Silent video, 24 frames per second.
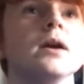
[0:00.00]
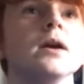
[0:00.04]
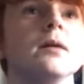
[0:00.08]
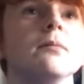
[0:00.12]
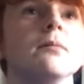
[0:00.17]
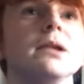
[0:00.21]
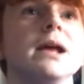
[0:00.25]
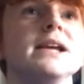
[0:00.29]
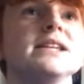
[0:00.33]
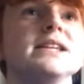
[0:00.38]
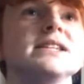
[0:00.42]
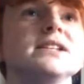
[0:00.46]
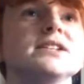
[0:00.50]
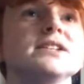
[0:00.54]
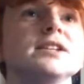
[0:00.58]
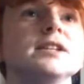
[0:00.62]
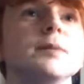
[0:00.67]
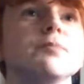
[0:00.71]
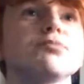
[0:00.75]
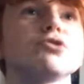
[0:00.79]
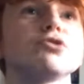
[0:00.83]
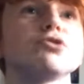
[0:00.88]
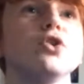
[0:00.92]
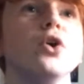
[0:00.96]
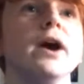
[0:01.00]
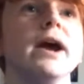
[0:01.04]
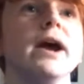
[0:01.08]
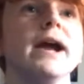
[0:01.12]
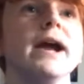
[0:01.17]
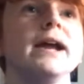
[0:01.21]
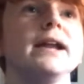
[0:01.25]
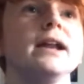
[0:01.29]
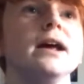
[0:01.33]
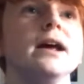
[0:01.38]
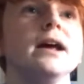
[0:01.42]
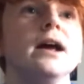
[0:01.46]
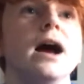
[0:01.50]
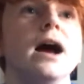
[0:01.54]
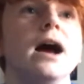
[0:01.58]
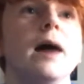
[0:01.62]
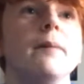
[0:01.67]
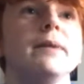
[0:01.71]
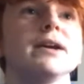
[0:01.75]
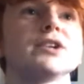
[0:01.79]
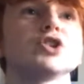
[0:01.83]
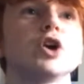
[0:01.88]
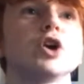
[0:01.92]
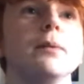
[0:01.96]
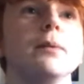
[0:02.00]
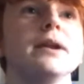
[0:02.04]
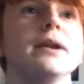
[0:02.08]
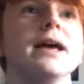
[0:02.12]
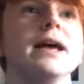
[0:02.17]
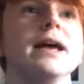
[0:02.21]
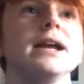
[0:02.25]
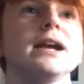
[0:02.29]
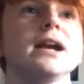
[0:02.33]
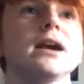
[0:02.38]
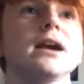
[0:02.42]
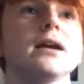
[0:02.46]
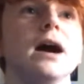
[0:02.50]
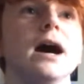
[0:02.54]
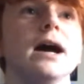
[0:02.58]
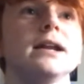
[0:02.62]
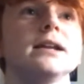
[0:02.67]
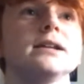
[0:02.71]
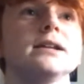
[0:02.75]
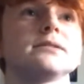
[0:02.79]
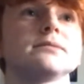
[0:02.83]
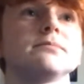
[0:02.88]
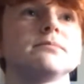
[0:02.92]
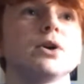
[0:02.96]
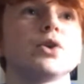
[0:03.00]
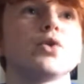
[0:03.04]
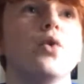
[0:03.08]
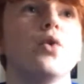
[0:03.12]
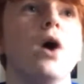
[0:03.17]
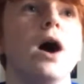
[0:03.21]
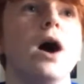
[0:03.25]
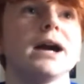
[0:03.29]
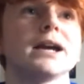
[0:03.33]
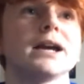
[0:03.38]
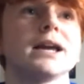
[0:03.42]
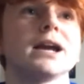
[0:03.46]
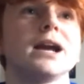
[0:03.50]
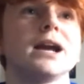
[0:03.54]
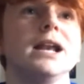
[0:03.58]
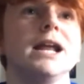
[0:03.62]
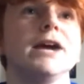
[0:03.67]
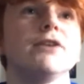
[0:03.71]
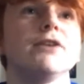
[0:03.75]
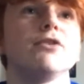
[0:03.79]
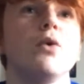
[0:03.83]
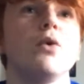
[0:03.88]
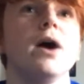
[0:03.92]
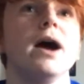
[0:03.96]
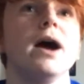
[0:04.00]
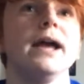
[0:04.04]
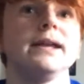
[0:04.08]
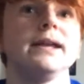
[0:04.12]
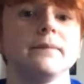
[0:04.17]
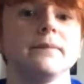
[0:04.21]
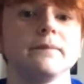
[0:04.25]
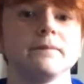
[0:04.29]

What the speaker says: Plays into De Bruyne. And McTominay and Maguire can clear away.